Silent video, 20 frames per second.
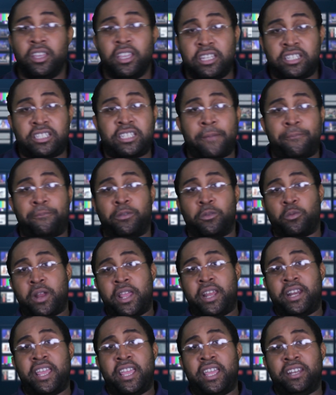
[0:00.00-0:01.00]
Except for
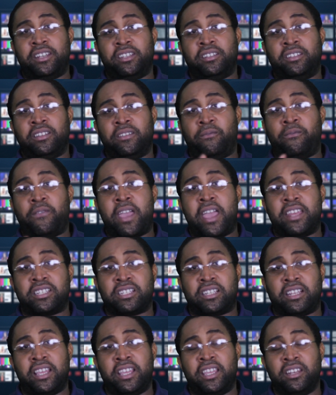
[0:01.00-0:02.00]
Red Handed and
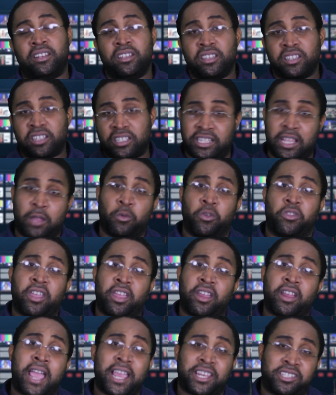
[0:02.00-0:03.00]
Fastlane, because they were
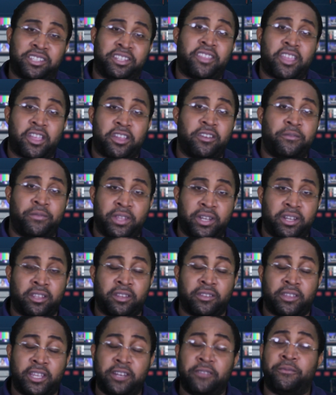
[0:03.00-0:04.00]
there, actually there in
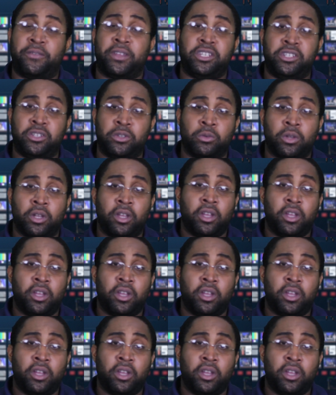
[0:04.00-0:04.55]
the venue.